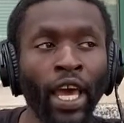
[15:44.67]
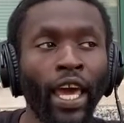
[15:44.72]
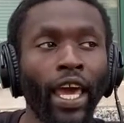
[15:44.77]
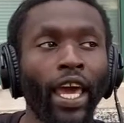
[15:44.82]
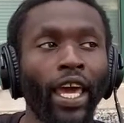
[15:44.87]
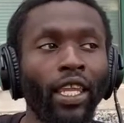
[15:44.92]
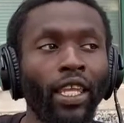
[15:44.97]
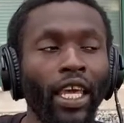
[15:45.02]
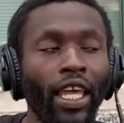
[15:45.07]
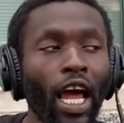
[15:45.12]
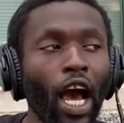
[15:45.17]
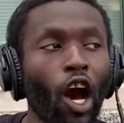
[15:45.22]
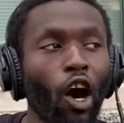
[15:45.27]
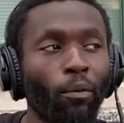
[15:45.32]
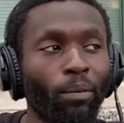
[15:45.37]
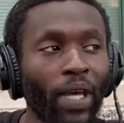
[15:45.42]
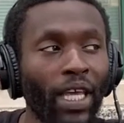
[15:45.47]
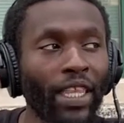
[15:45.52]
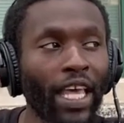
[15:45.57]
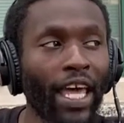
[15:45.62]
And then I
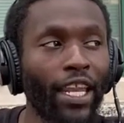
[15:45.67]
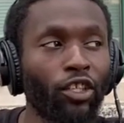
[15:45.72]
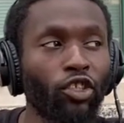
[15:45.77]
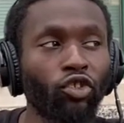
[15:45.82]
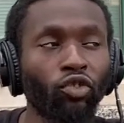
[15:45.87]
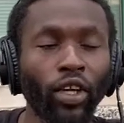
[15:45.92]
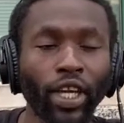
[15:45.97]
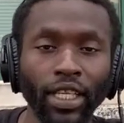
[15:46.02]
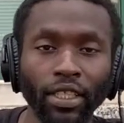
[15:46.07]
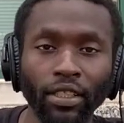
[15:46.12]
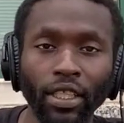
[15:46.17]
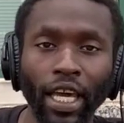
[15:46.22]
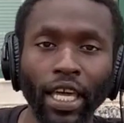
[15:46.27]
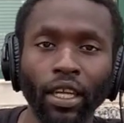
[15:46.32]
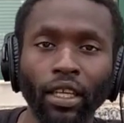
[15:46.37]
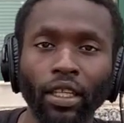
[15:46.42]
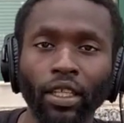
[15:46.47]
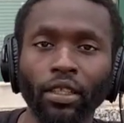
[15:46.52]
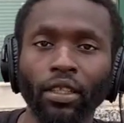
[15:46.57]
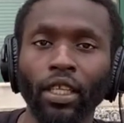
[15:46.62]
hope that that is
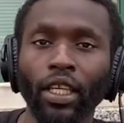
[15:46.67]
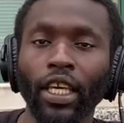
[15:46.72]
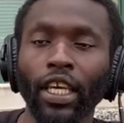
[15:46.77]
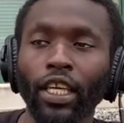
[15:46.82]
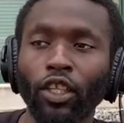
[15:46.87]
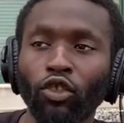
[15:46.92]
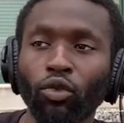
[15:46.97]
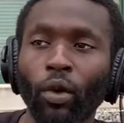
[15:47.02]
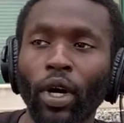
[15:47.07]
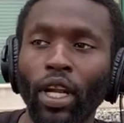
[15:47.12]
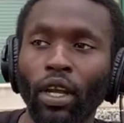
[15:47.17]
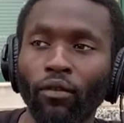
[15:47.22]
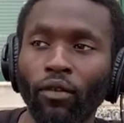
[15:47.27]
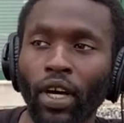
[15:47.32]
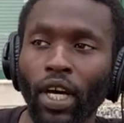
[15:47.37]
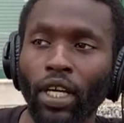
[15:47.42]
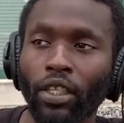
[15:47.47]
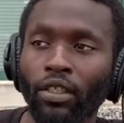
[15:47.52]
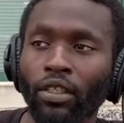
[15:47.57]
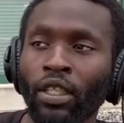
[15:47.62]
translated into each one of
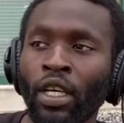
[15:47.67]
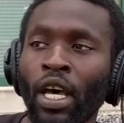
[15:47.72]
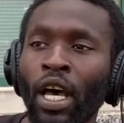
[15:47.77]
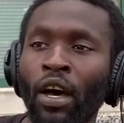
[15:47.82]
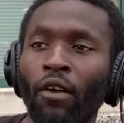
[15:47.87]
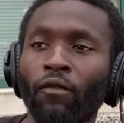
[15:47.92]
us